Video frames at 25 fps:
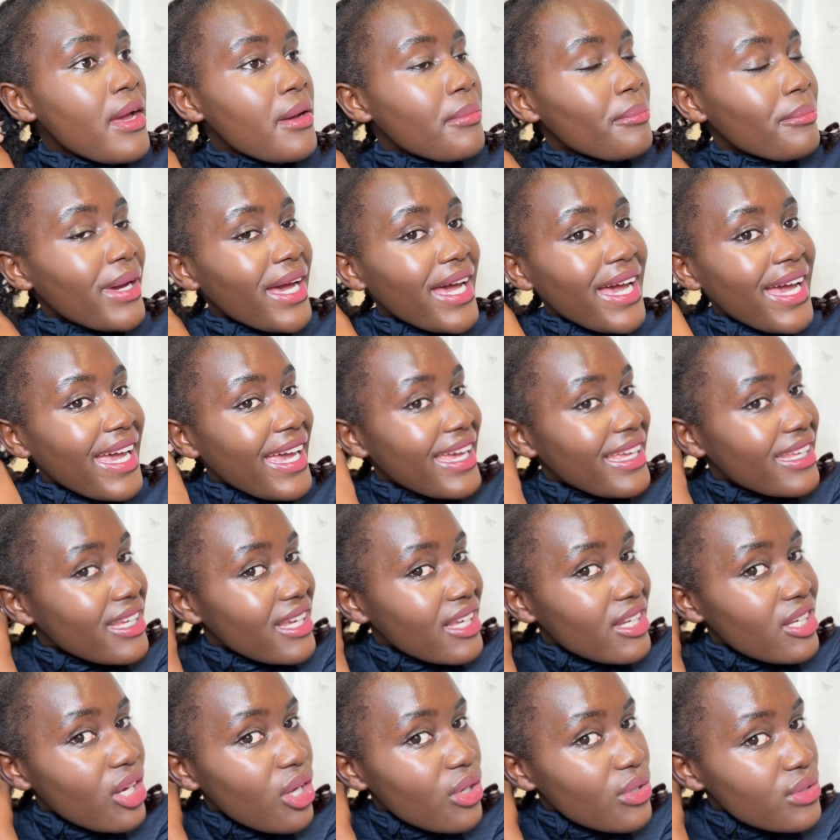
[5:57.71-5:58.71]
my
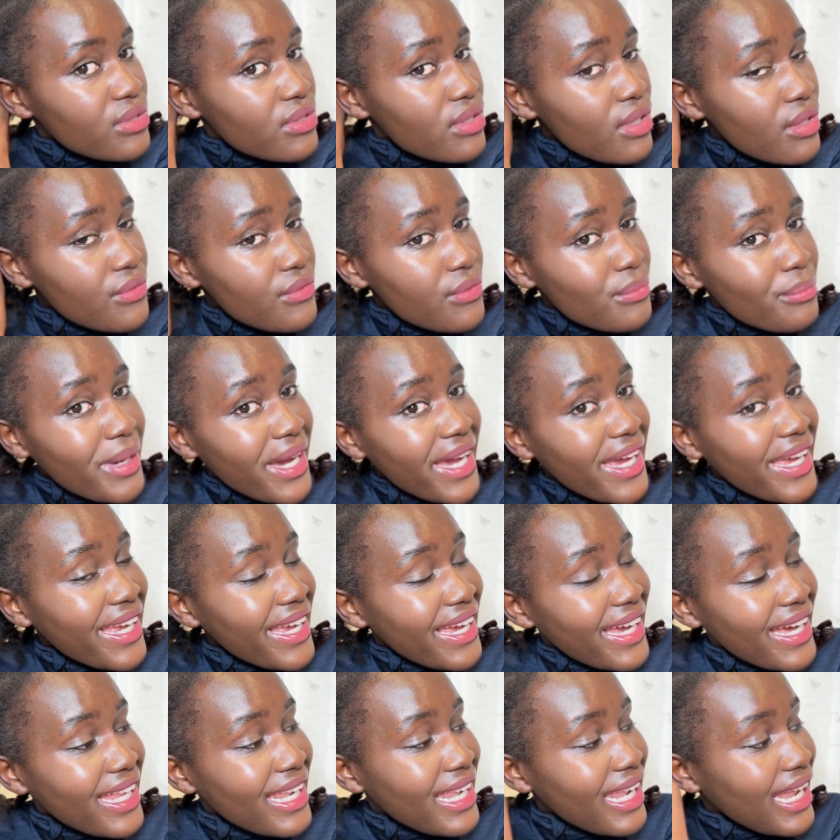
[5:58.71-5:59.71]
loss of my
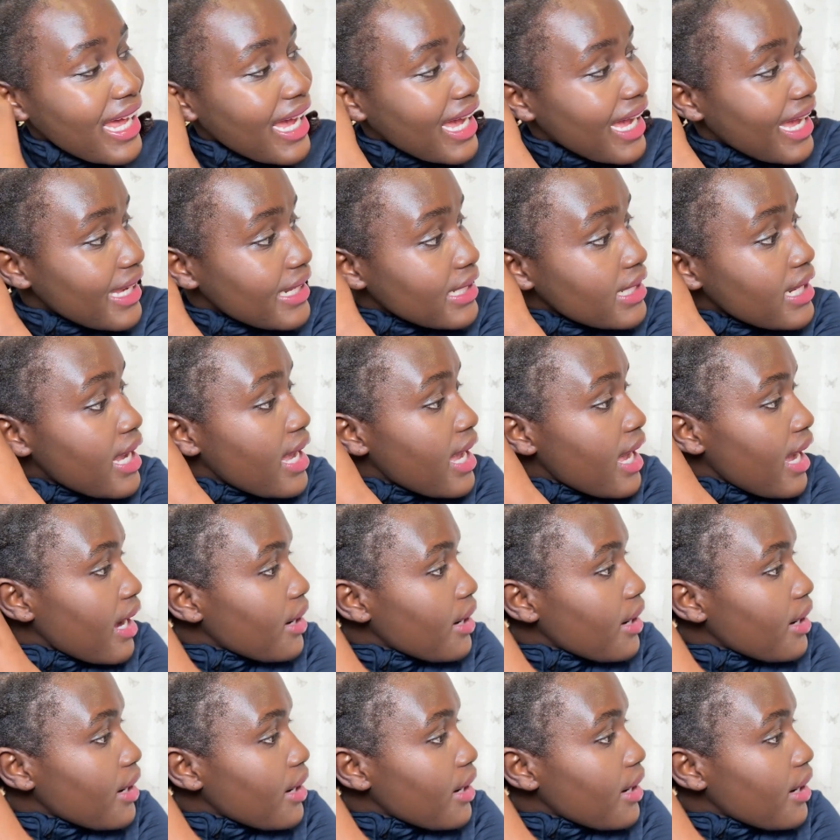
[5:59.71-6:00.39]
hairline.